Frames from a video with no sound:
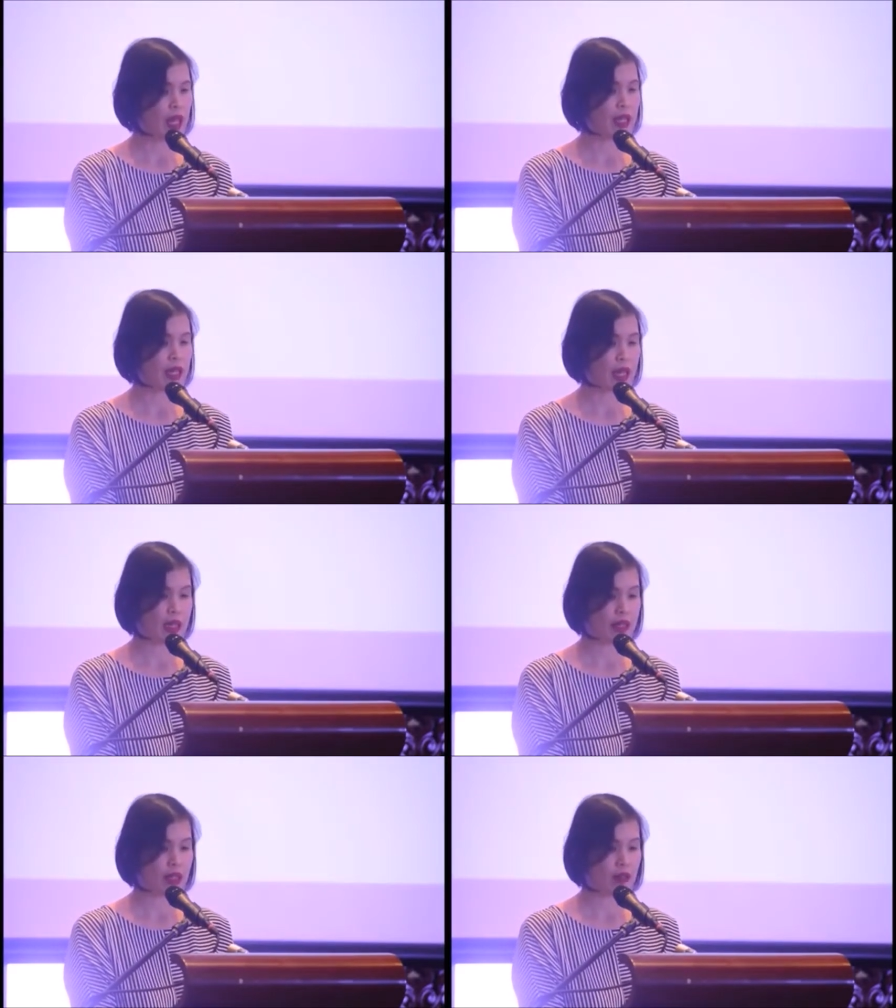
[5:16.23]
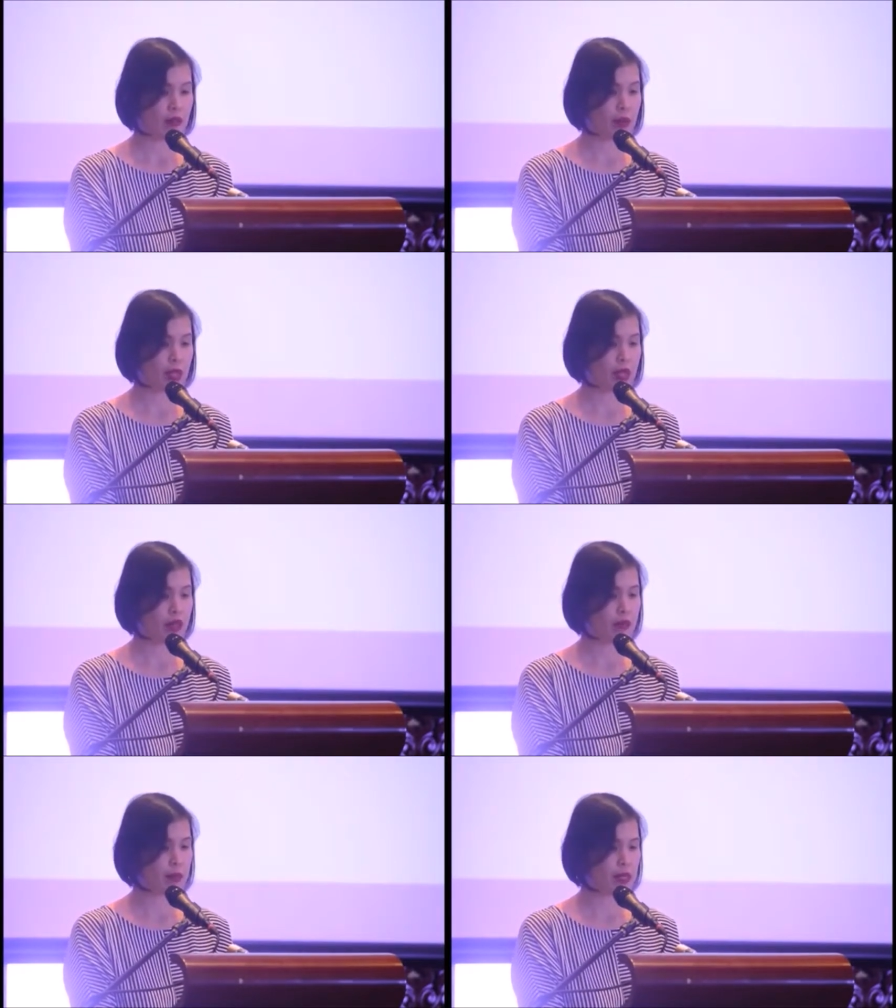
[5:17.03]
and the idea of
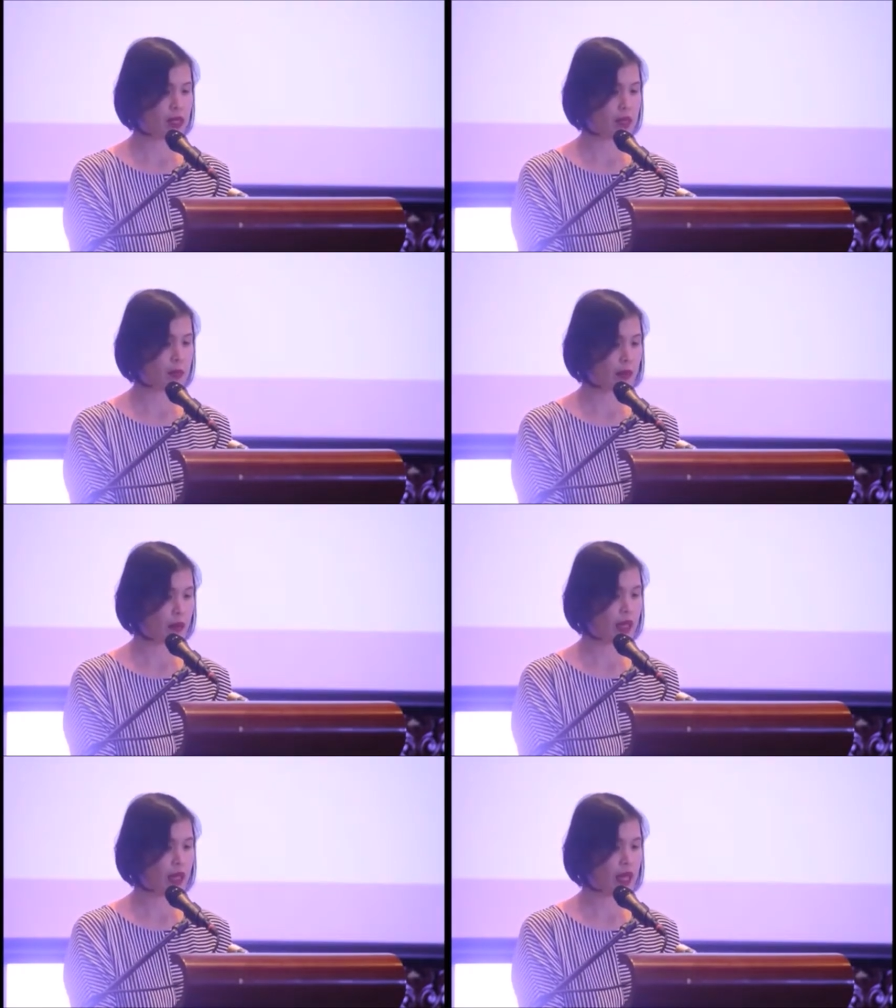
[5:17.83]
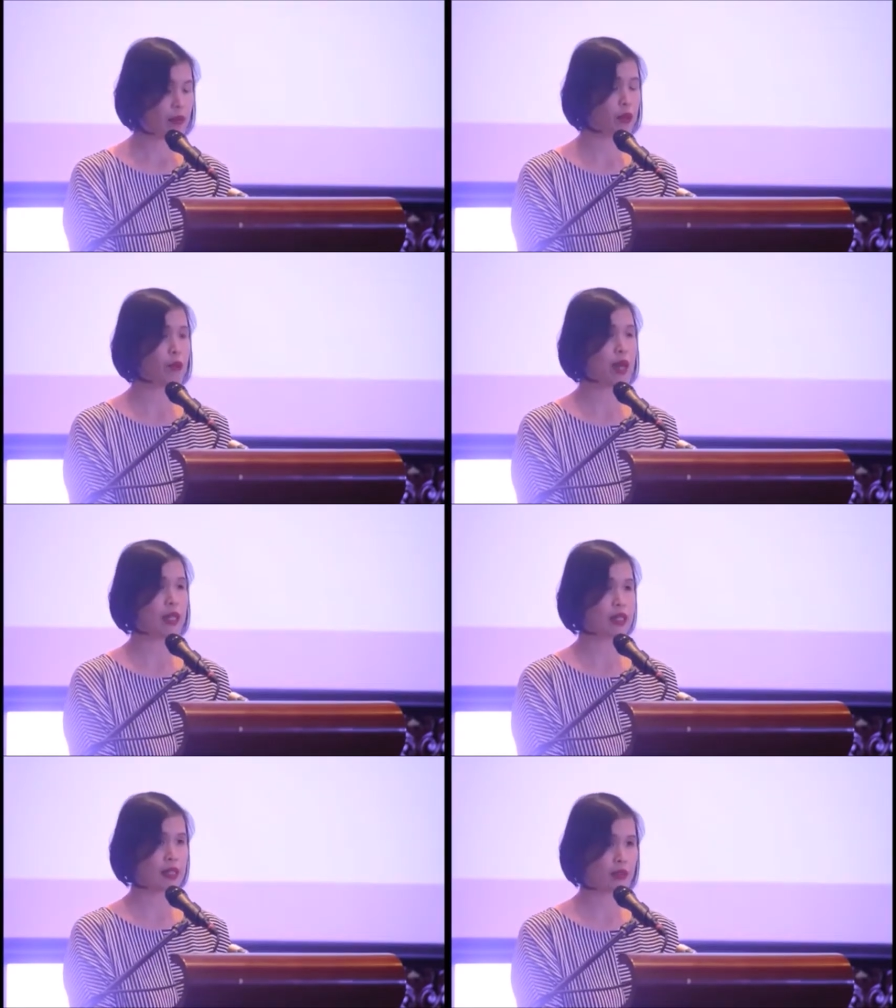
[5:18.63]
bringing the business public came to
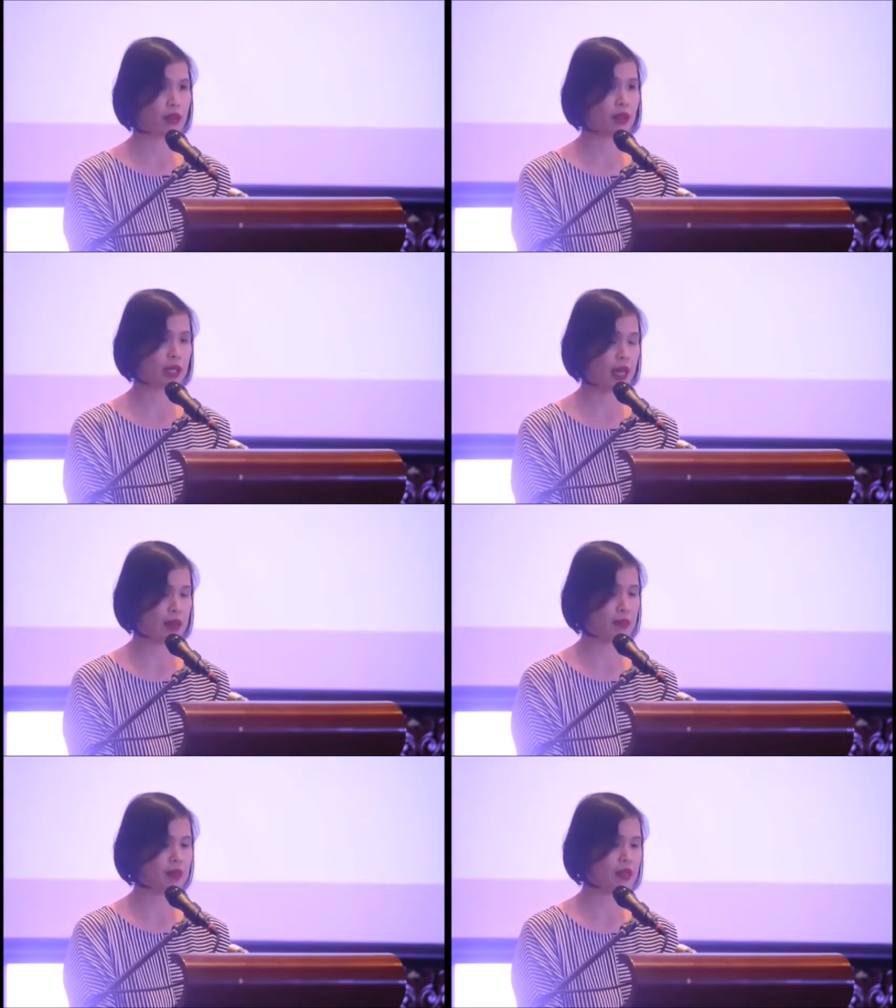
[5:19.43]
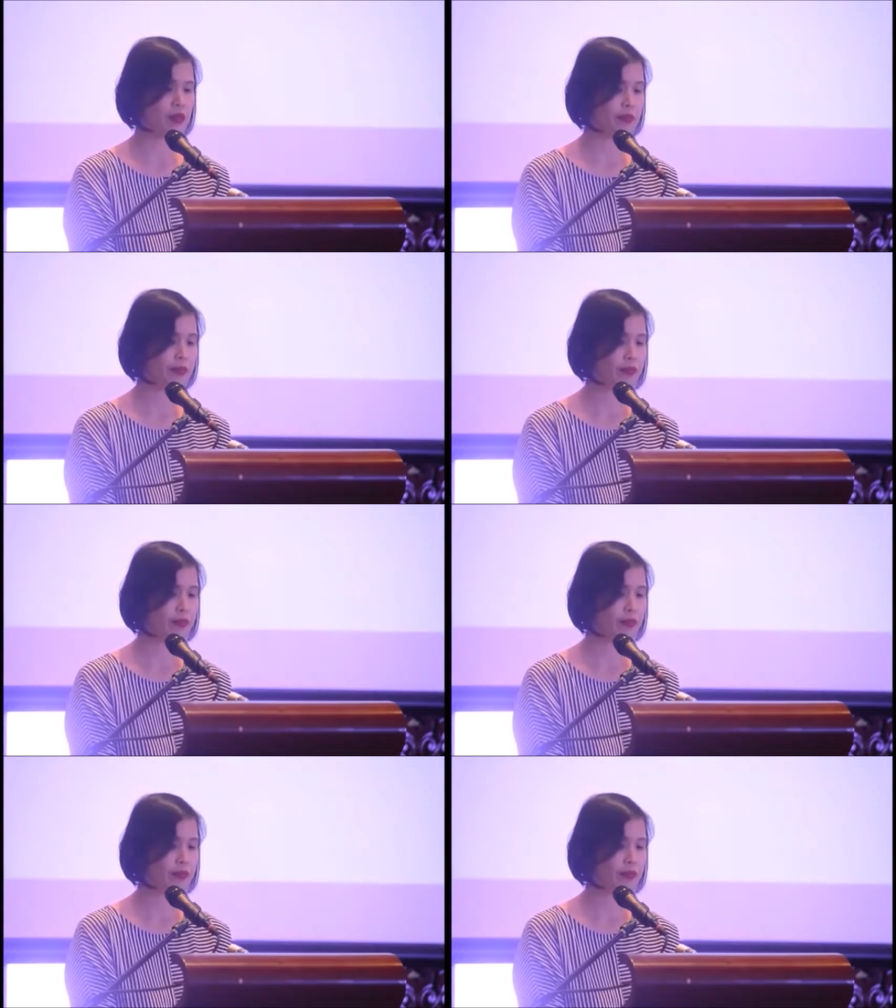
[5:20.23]
mind several times.